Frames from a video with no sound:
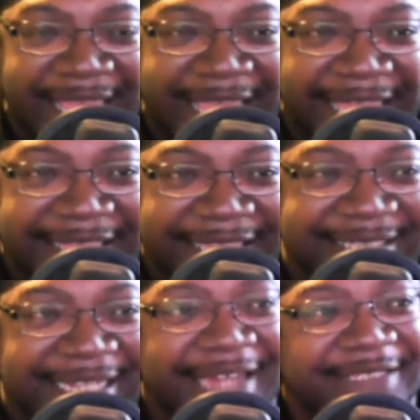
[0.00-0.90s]
this is
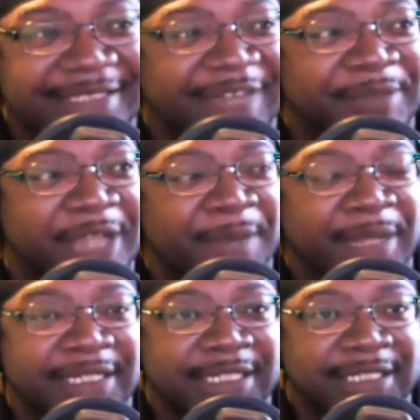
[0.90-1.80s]
the kind of stuff I'm talking
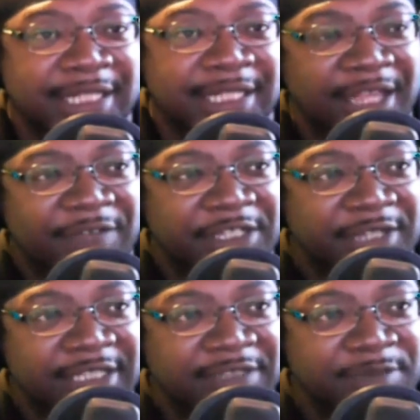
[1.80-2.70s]
about. The love that you
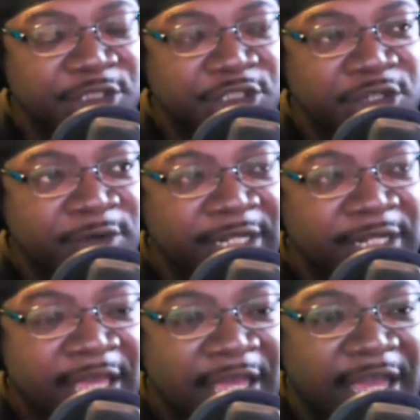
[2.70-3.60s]
guys have been showing
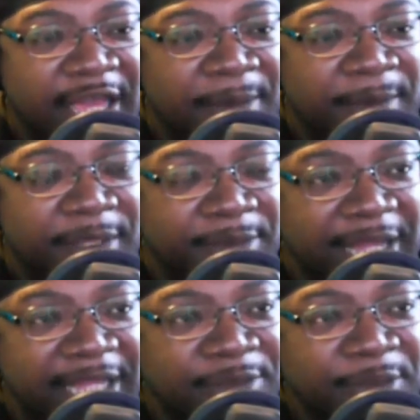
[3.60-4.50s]
the
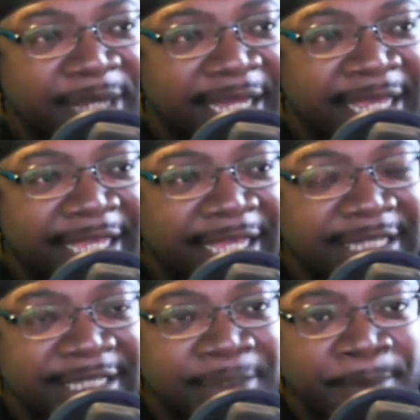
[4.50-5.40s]
Black and Blue podcast
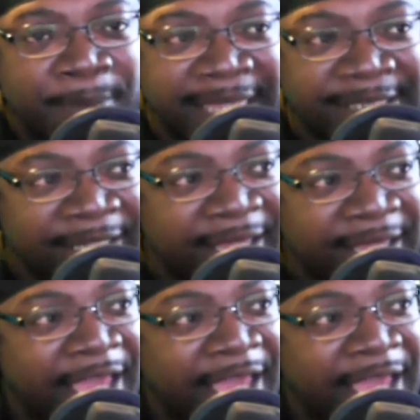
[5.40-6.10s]
is amazing.